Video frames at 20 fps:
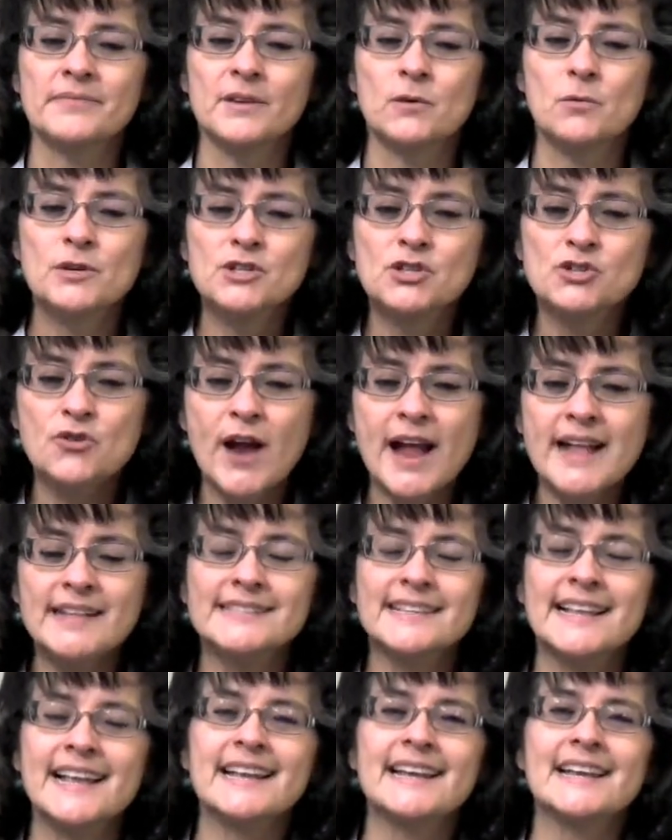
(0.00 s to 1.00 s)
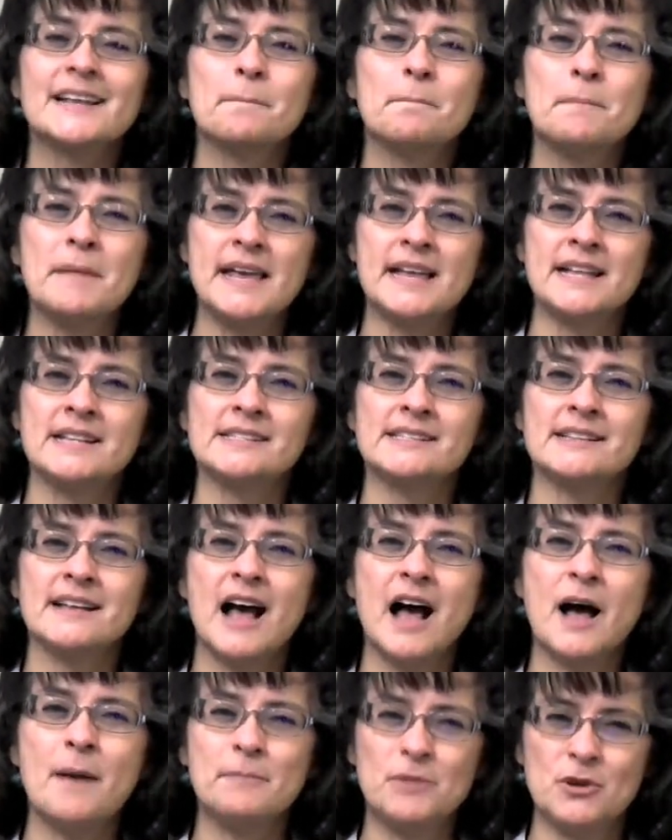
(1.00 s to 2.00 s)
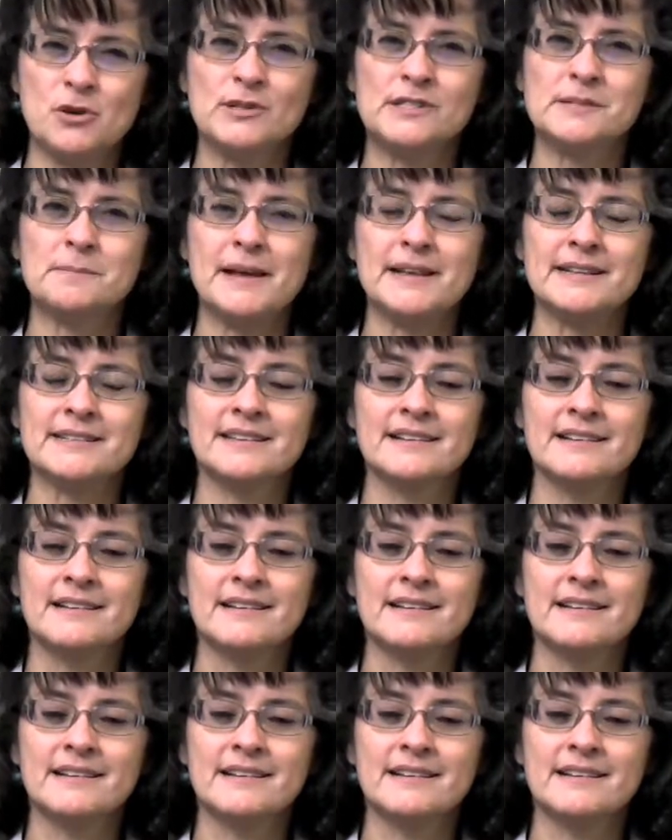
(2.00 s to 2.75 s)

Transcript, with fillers: which translated means amusement.